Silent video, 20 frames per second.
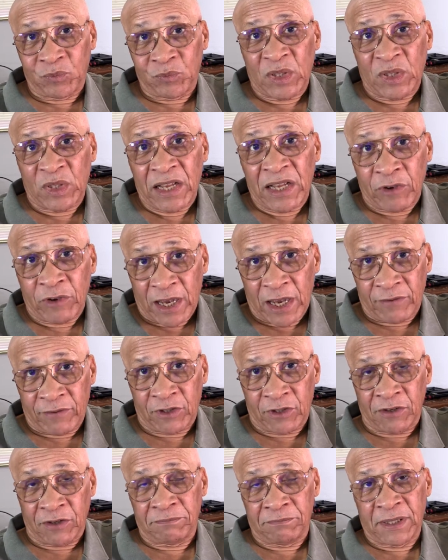They never
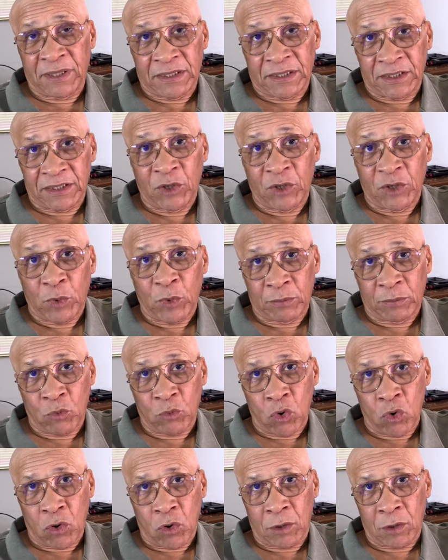have enough money. They want
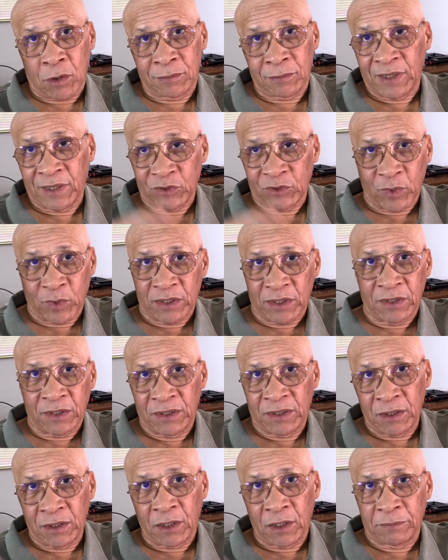more. That's why the
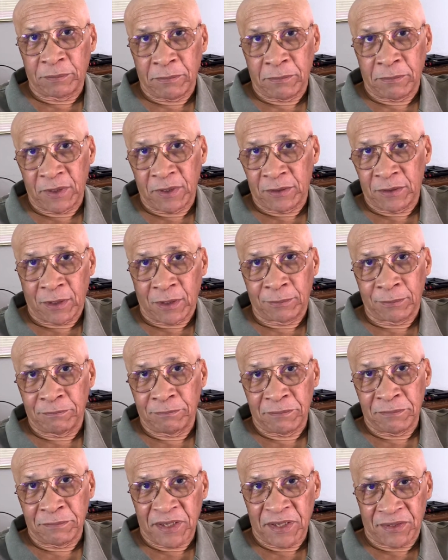Elon,
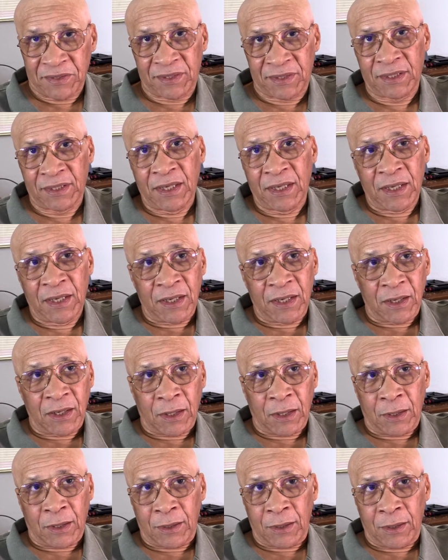myth,
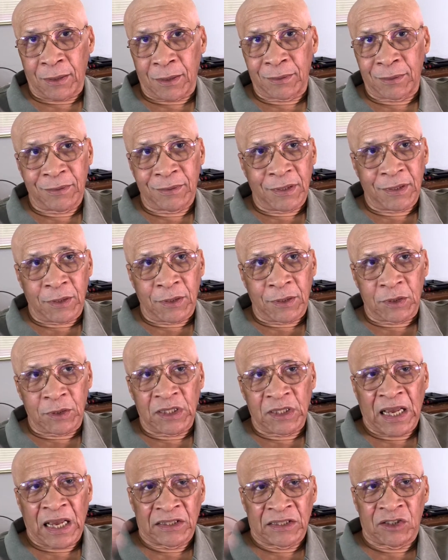
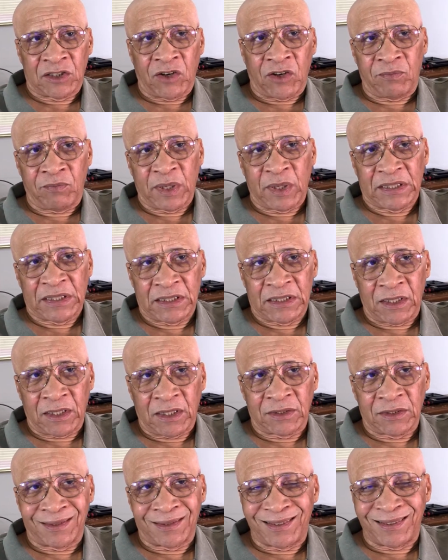he has enough money. He
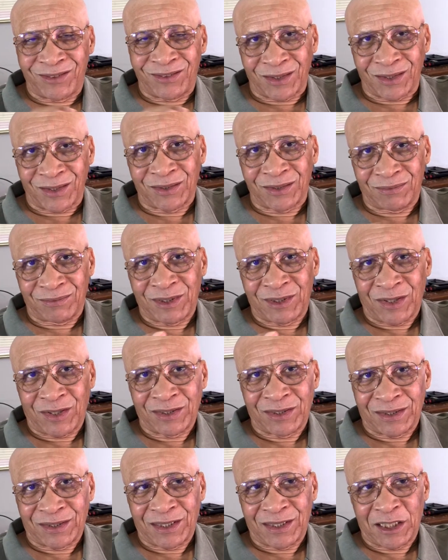doesn't. It's just he
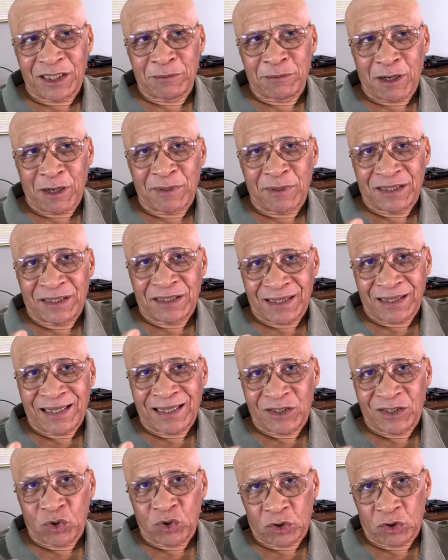doesn't need any more money.
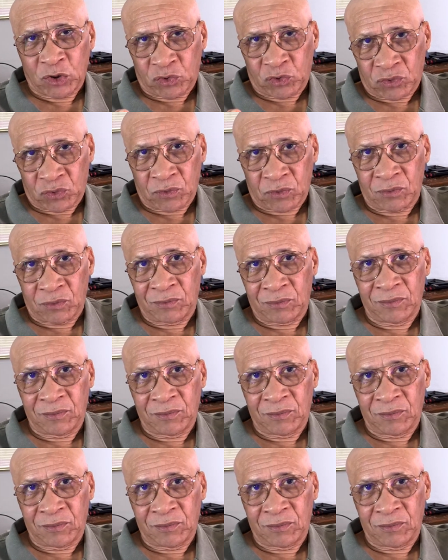That is not true.